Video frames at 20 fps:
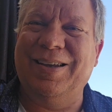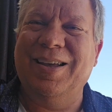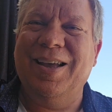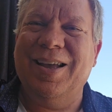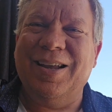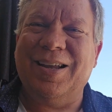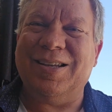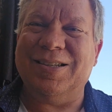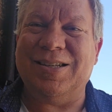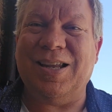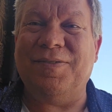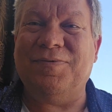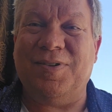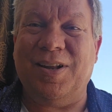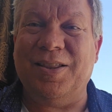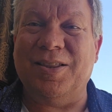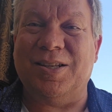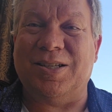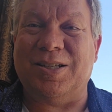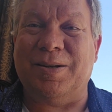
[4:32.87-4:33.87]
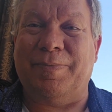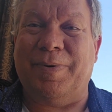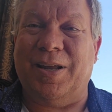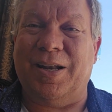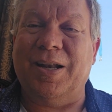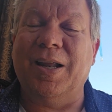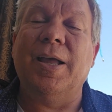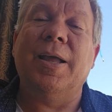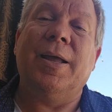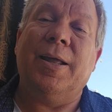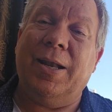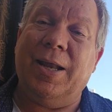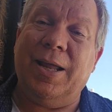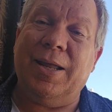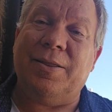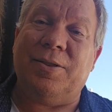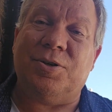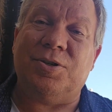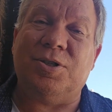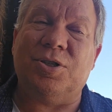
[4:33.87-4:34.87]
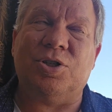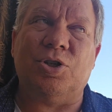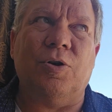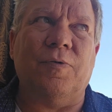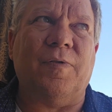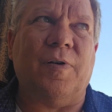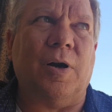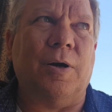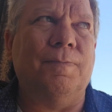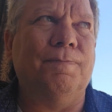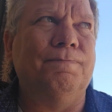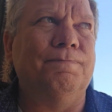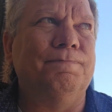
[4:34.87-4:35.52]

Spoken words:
Because I've done this a bit. Hey, there's a shofar.